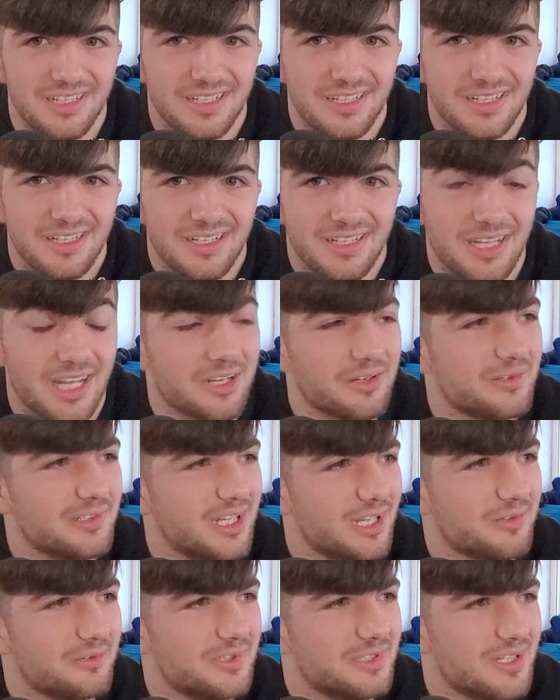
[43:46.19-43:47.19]
Yeah.
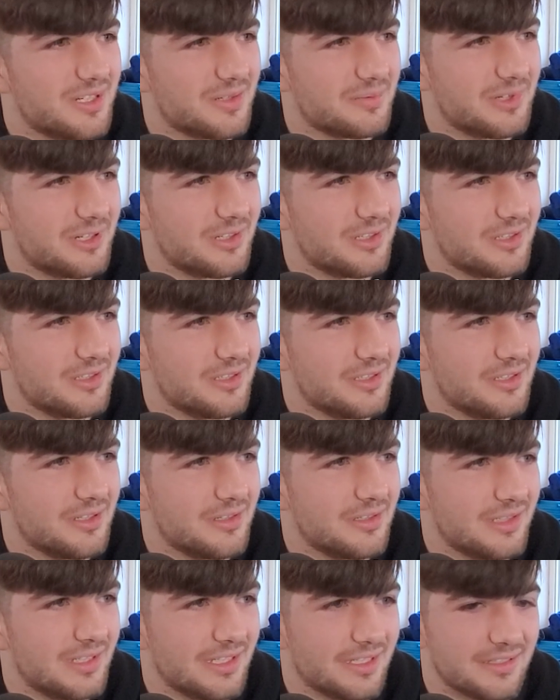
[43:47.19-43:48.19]
Like we talked about earlier, you
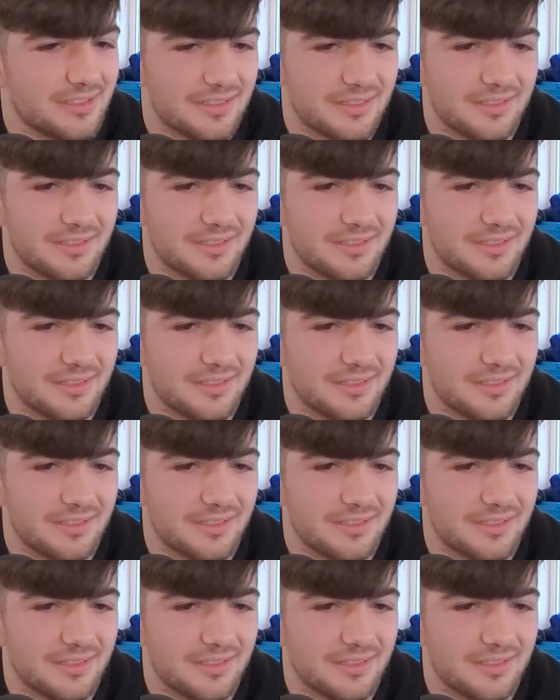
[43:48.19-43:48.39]
know, like